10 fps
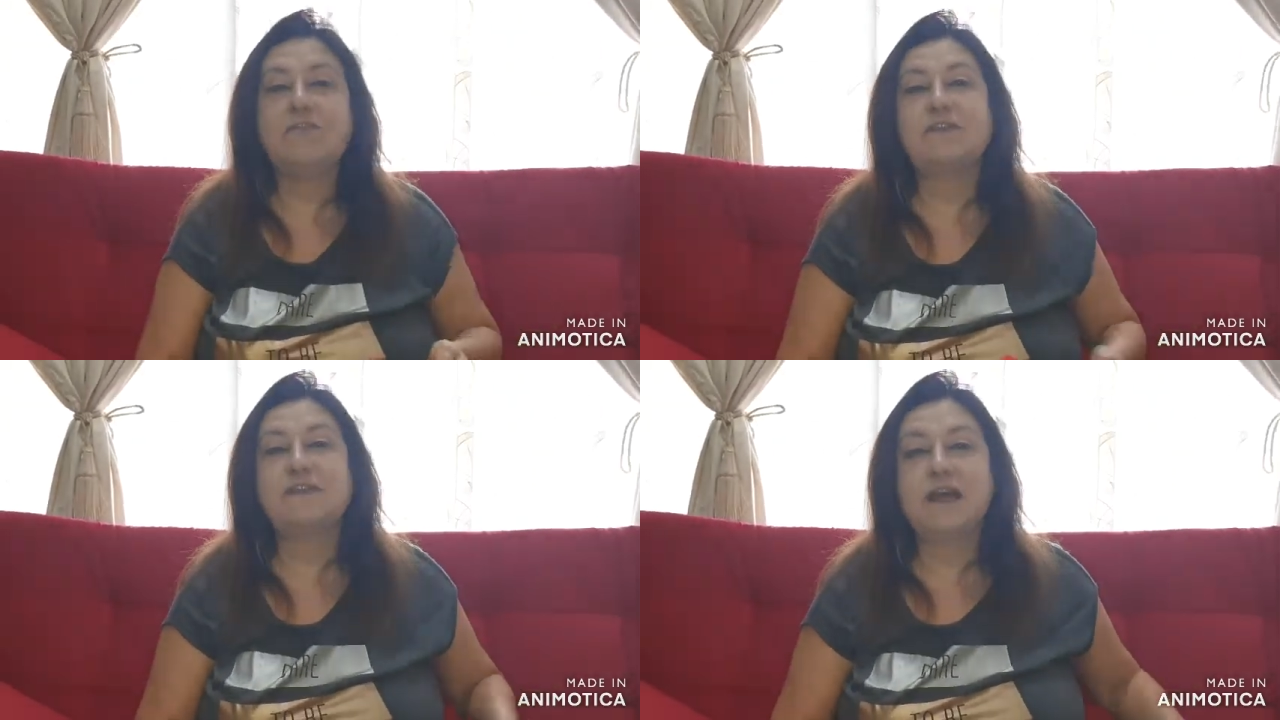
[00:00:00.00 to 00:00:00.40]

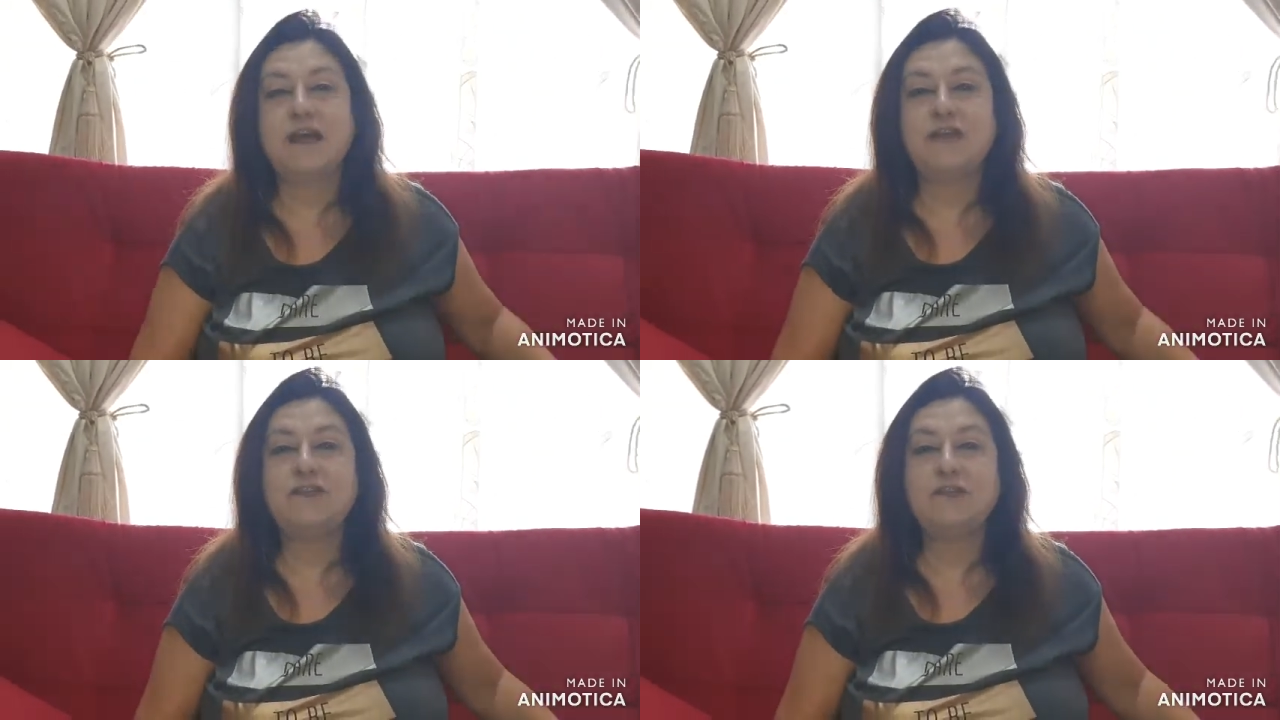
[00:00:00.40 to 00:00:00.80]
For
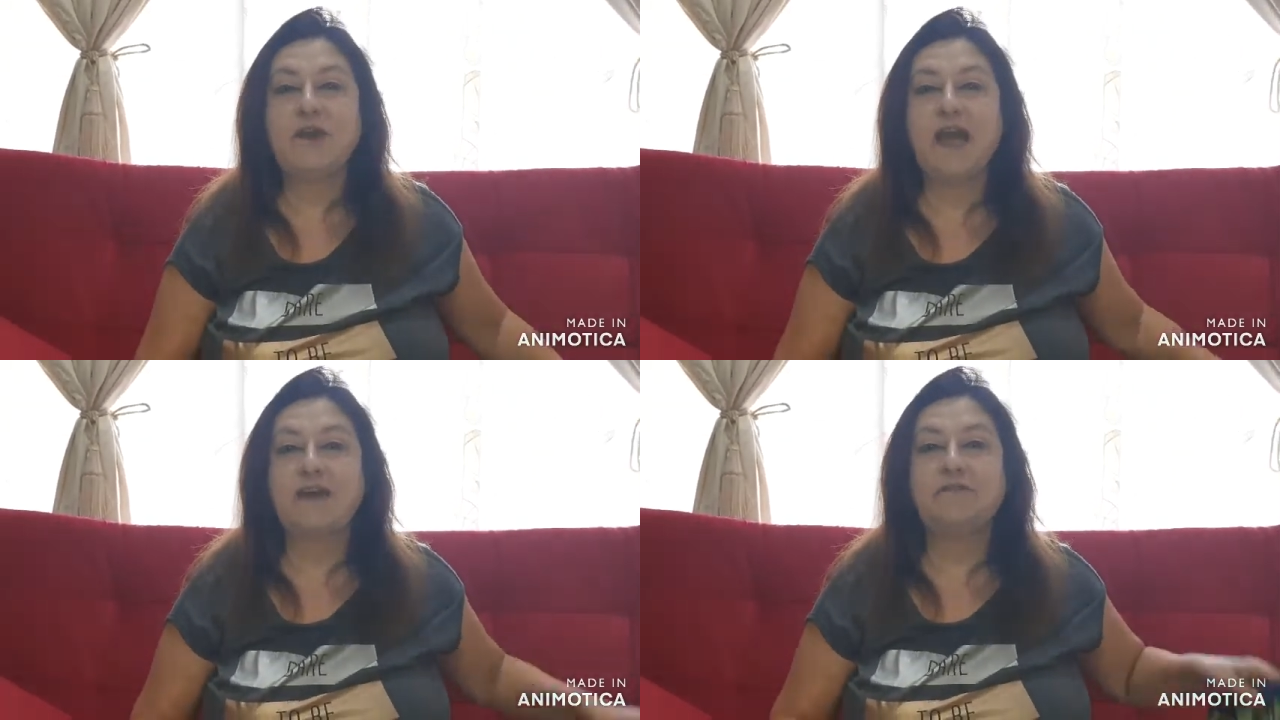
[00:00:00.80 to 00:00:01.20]
science,
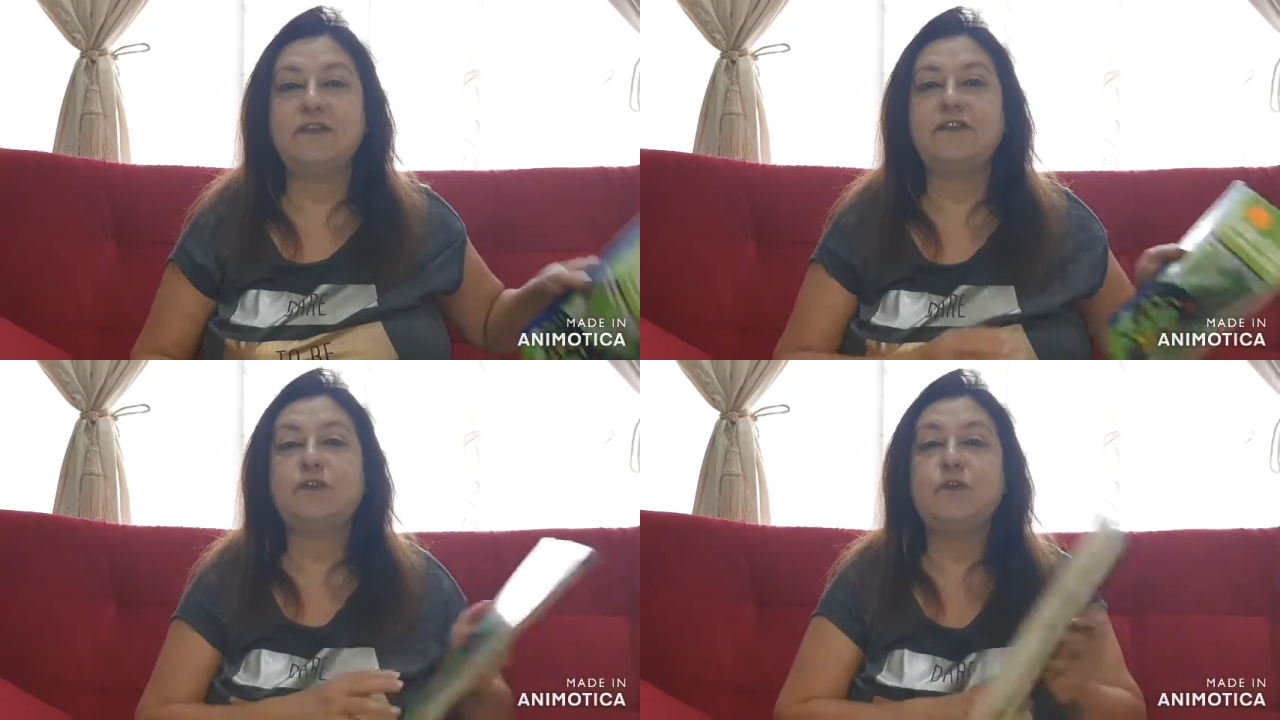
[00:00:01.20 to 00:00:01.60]
you
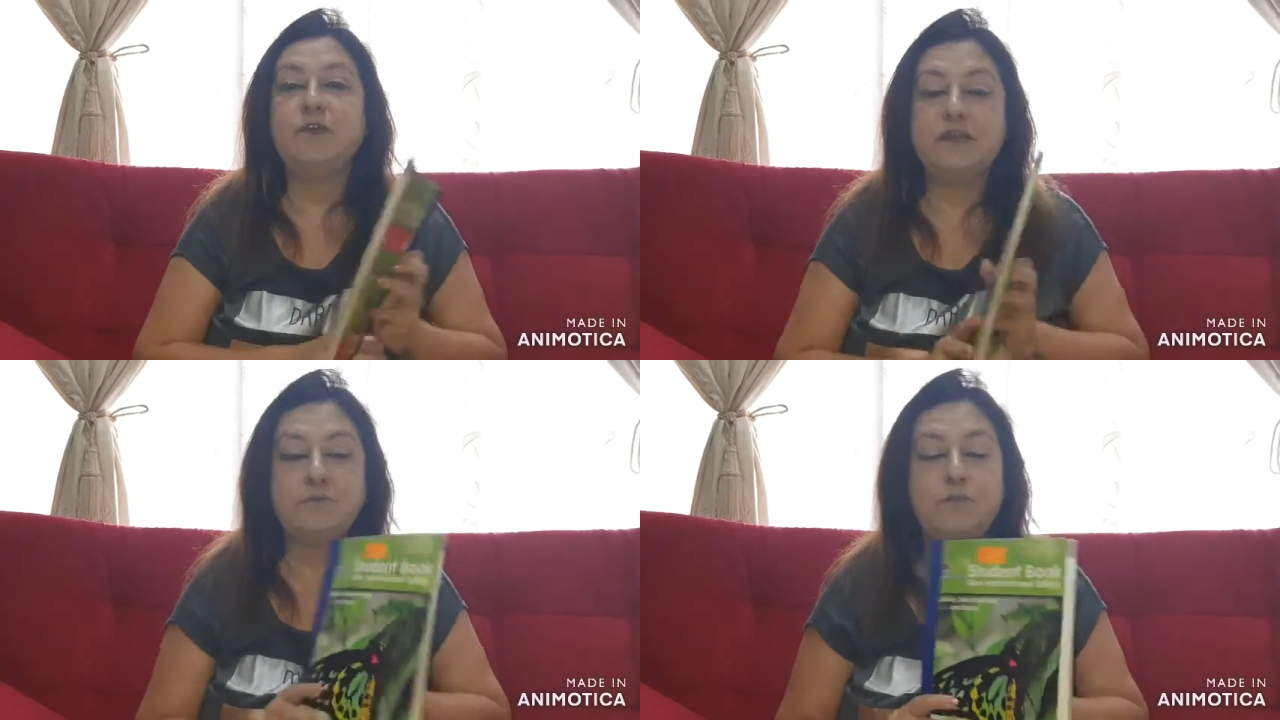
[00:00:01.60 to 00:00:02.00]
have the
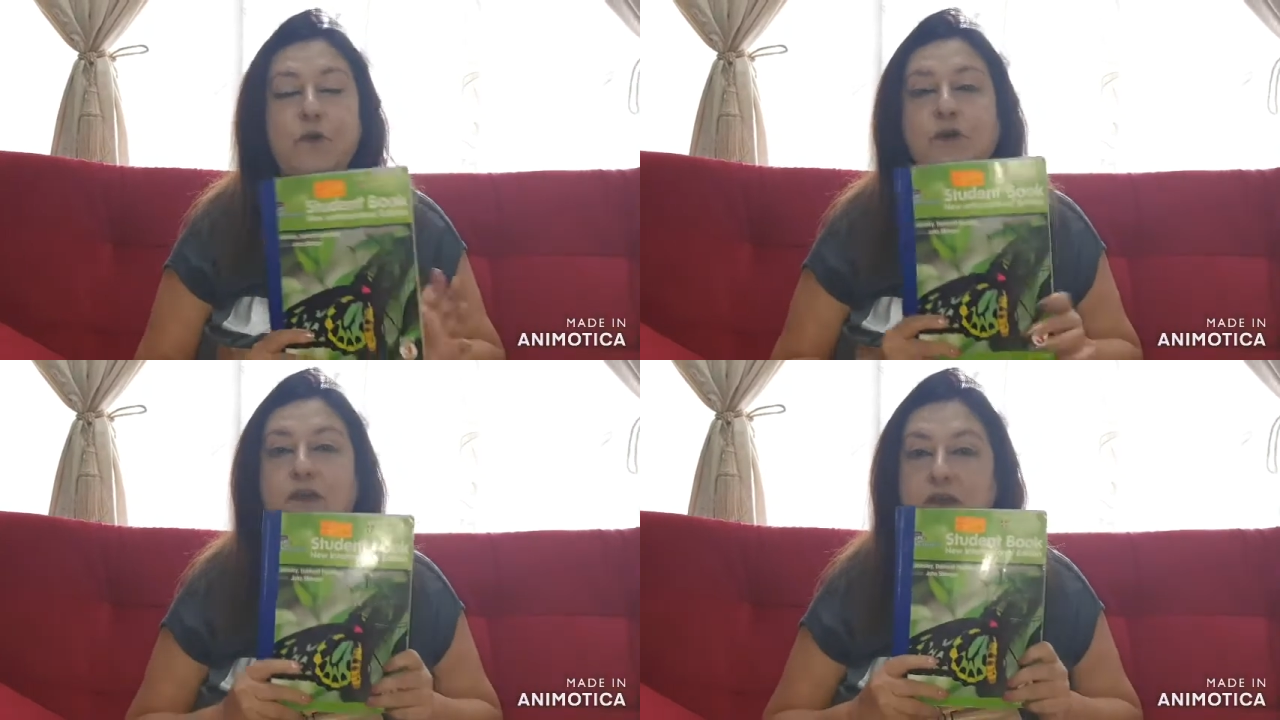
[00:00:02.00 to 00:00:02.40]
student
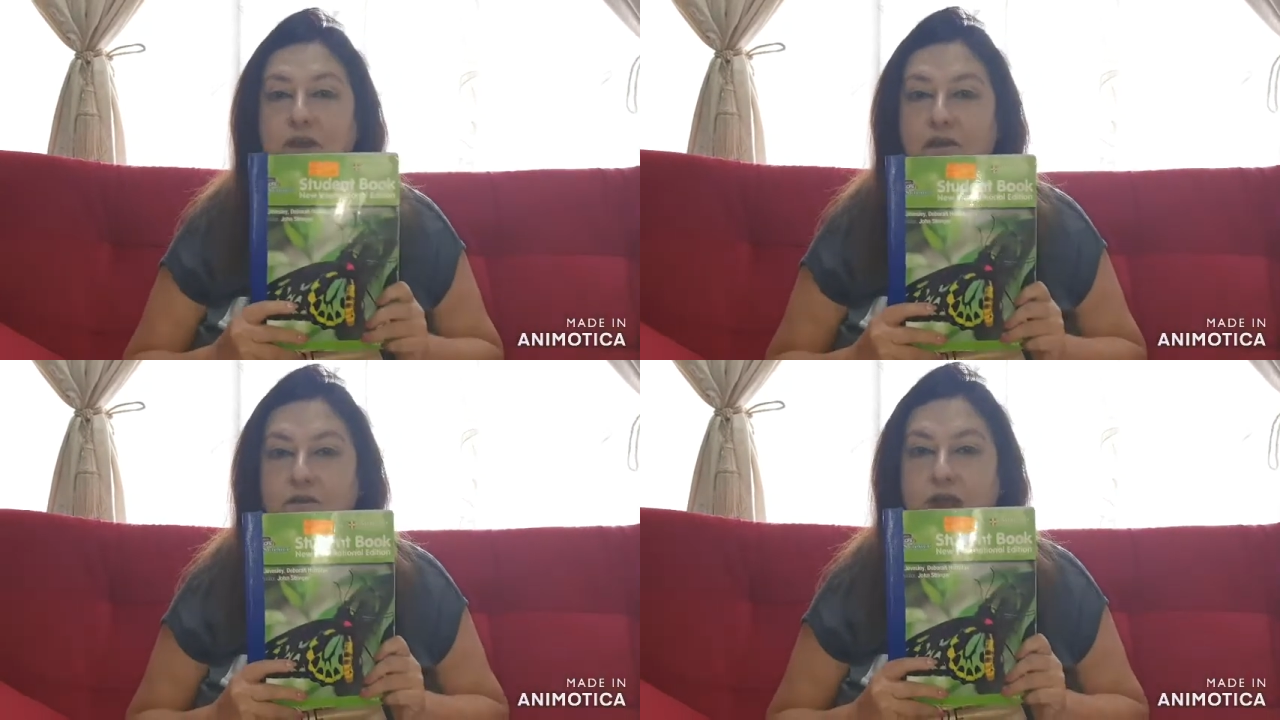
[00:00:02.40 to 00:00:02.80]
book,
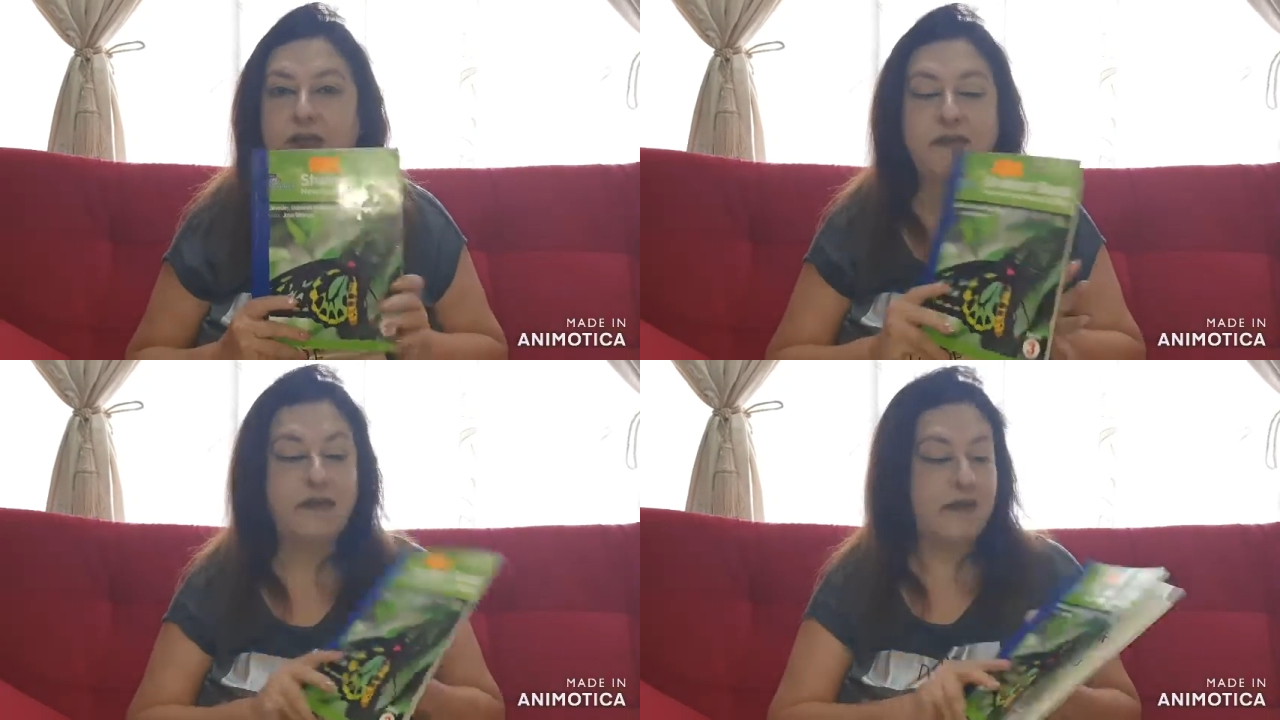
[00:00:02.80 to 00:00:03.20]

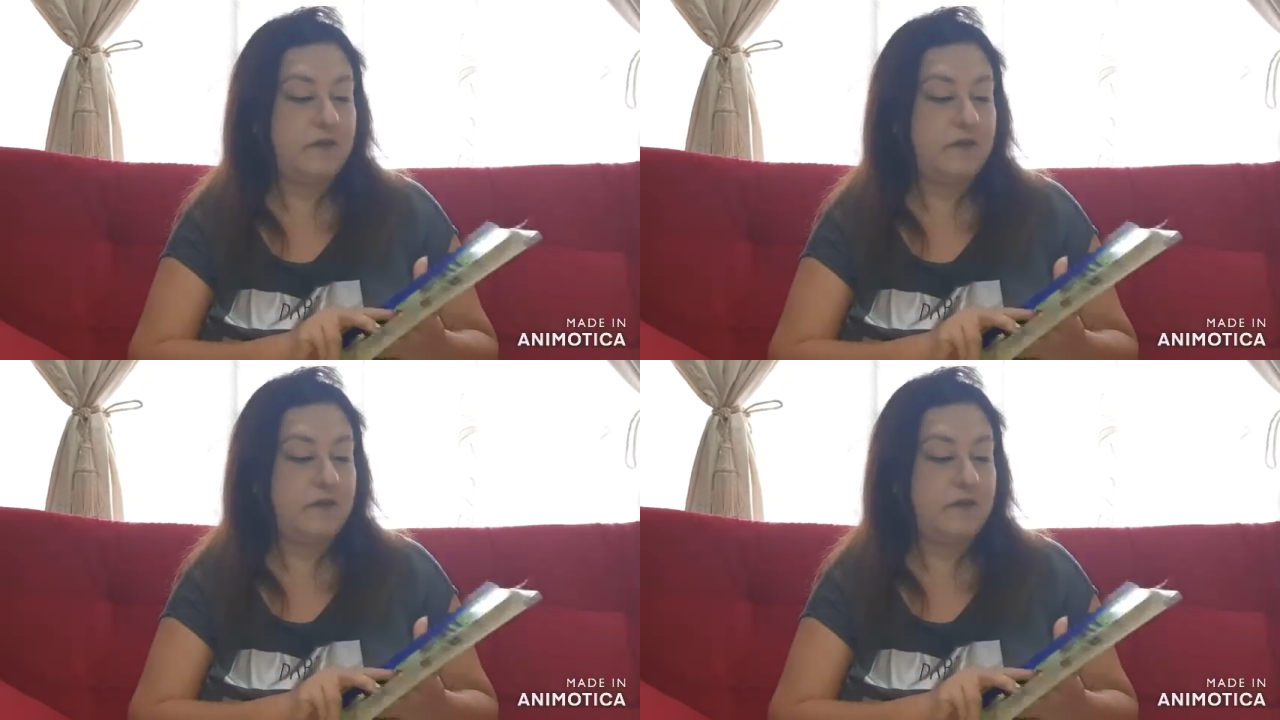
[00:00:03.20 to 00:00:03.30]
alright?